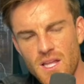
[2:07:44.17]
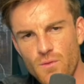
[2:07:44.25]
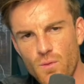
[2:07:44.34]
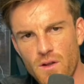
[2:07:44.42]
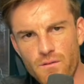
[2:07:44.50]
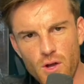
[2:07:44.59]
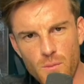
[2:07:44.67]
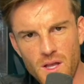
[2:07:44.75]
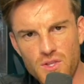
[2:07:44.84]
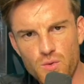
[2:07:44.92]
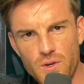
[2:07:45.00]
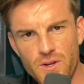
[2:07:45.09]
If you want to follow me
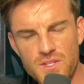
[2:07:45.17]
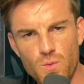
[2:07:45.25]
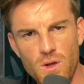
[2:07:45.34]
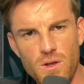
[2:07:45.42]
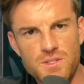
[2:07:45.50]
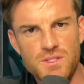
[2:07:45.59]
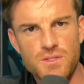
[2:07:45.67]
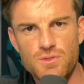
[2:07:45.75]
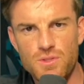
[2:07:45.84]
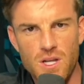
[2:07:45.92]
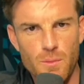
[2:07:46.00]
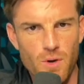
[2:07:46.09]
on Twitter as well, it's just
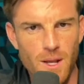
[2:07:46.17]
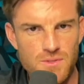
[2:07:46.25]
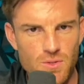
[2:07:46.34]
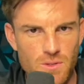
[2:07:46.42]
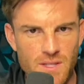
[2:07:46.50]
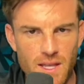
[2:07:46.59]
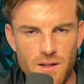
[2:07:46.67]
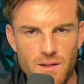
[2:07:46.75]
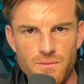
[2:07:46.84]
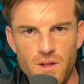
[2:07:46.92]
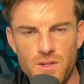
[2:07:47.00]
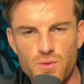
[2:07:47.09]
look up Rob Soltan
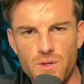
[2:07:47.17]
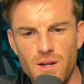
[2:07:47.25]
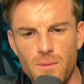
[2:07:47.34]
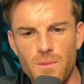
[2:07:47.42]
on, on Twitter.